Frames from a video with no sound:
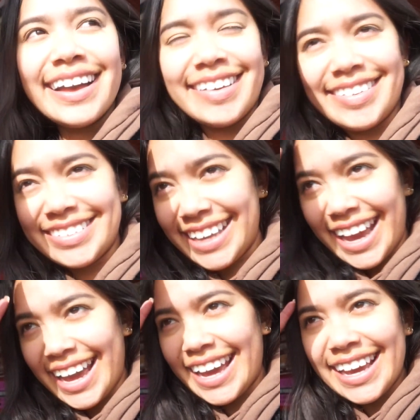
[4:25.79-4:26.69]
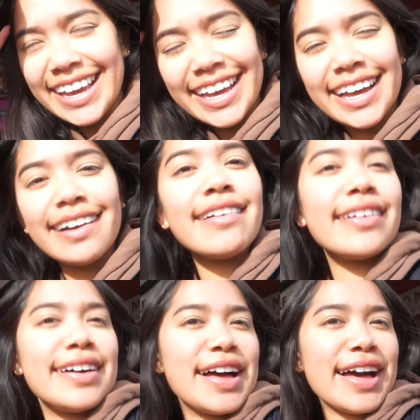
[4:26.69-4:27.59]
I swear okay. to God. Wait till you're
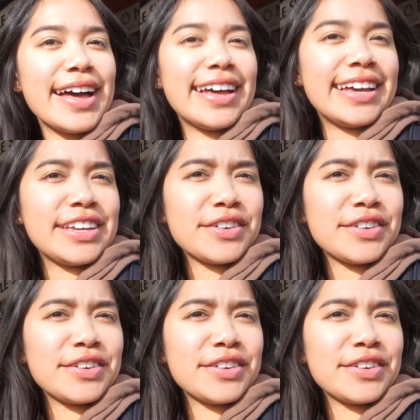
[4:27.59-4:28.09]
editing your photo.